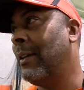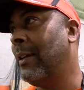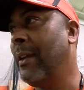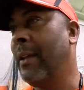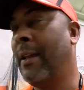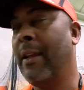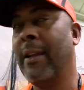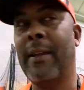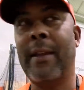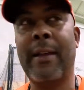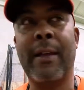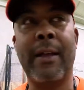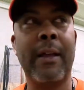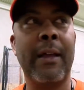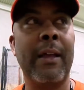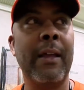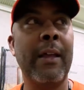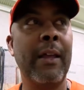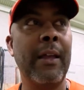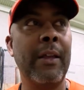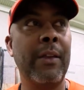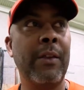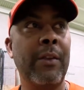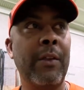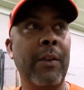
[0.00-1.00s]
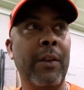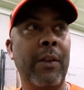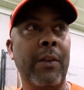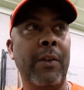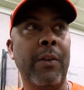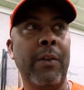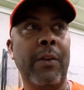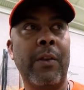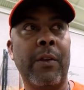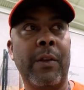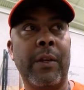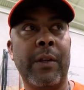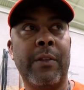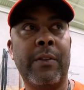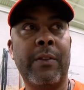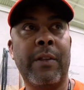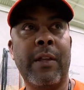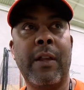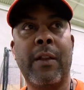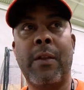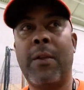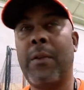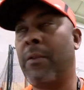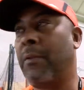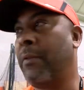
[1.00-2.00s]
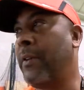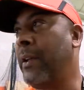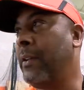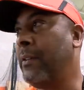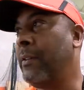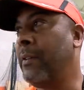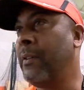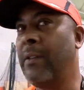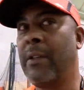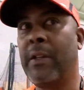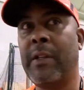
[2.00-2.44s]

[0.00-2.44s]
And you could see it on their faces.